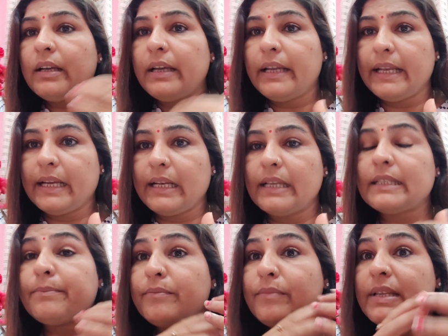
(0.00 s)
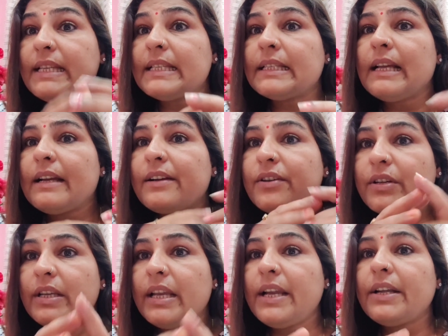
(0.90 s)
in English, means
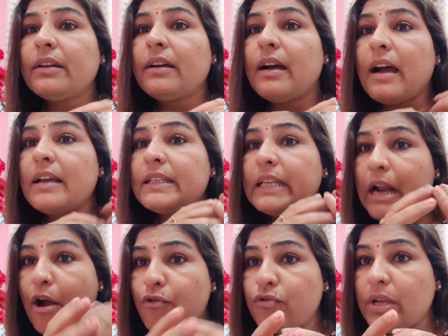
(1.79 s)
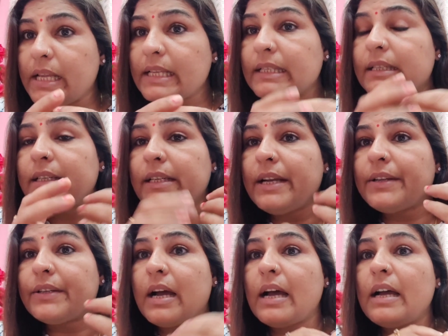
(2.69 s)
create a surroundings,
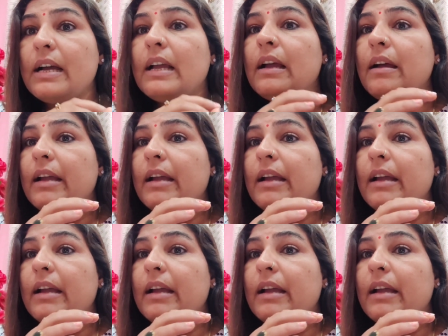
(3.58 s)
create a